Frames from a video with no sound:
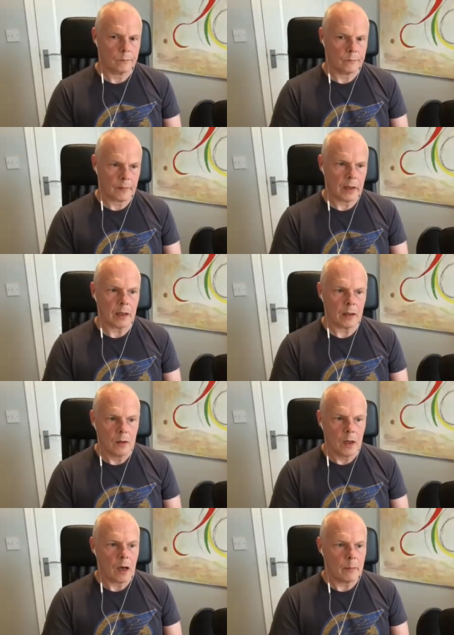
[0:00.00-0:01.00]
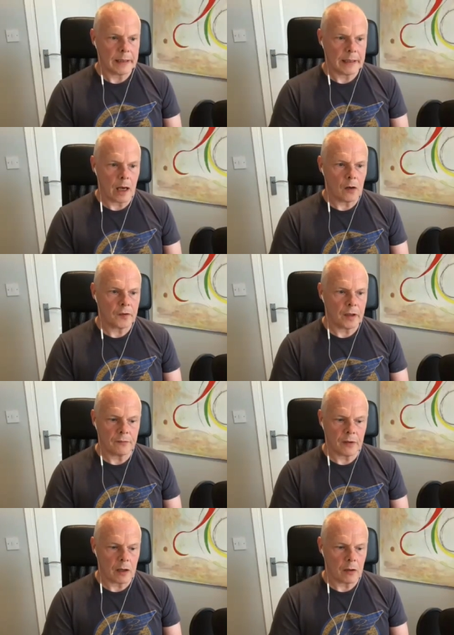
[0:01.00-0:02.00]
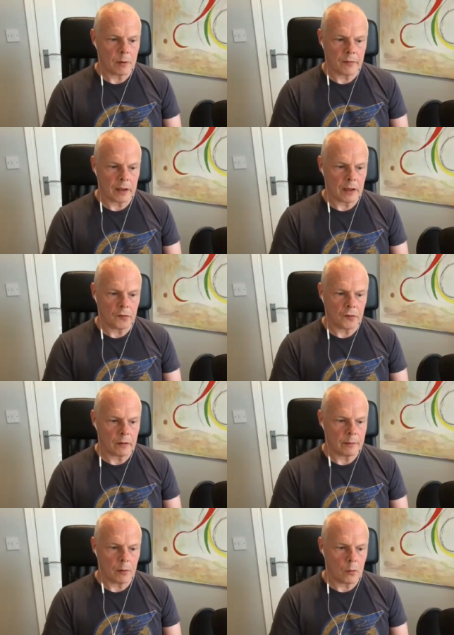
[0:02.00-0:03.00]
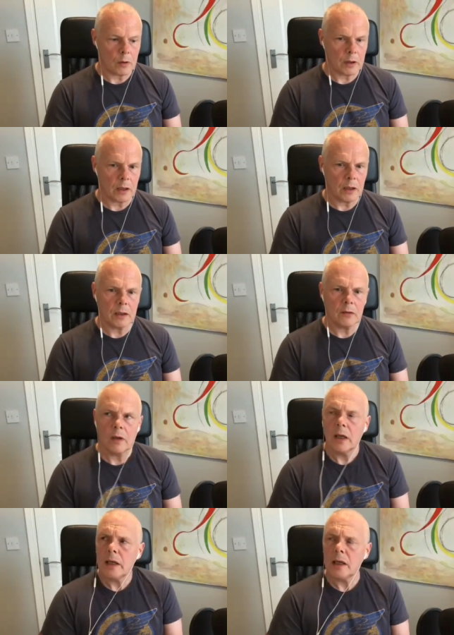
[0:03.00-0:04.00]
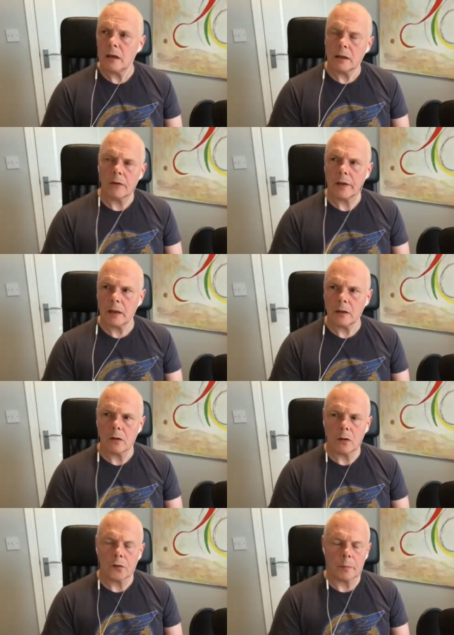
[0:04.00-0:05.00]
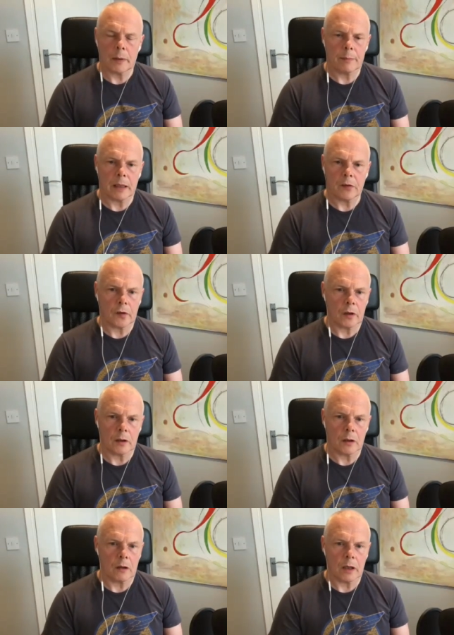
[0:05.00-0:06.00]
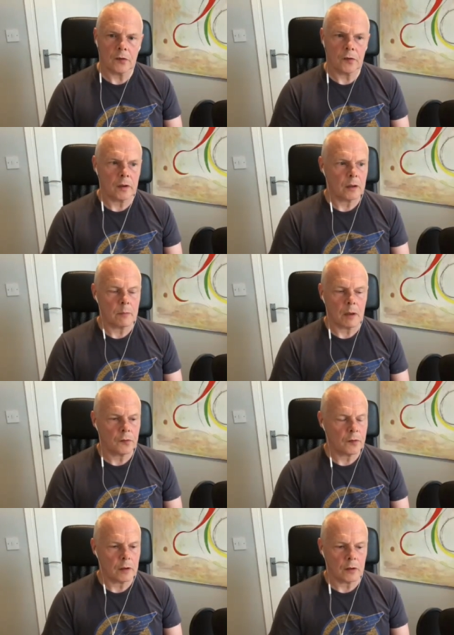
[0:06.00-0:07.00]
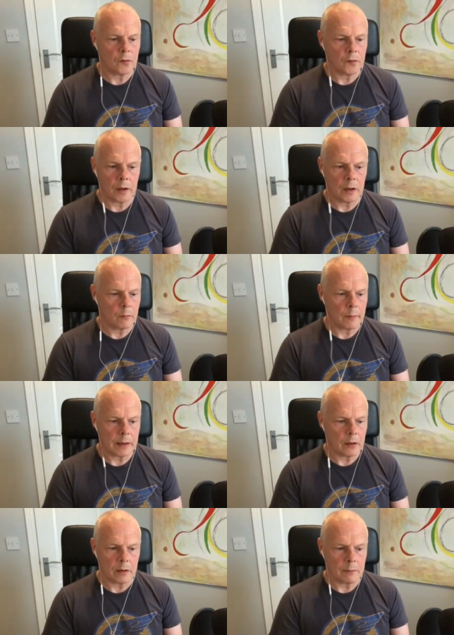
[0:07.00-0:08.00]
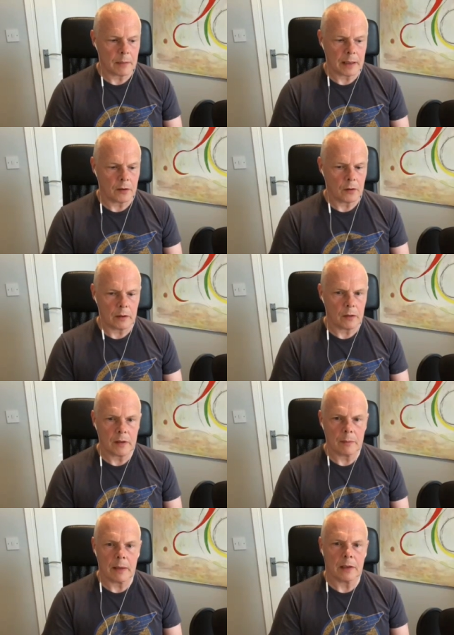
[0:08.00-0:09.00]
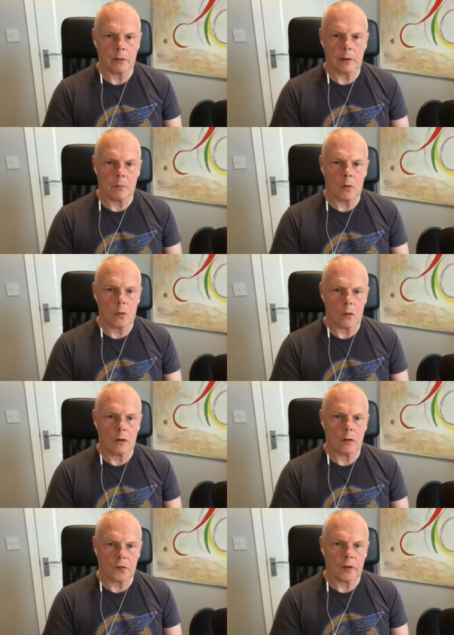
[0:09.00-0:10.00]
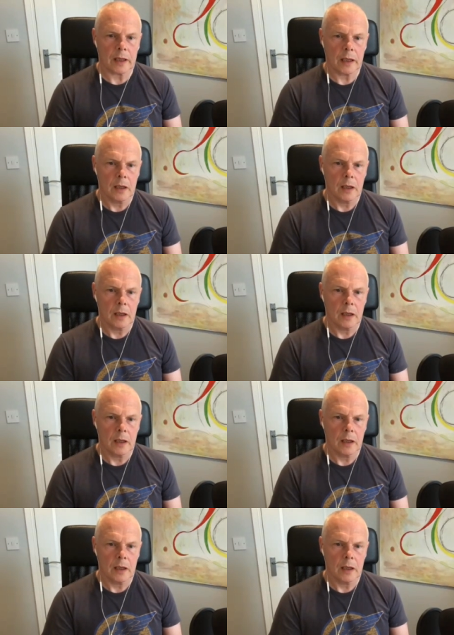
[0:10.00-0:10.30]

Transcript: Yeah. I mean, the asking for help, I think, is so important. And, and you know, and I think a lot, lots of people internalize, you know, emotions. You know, women do it, men do it. I think men do it more, honestly,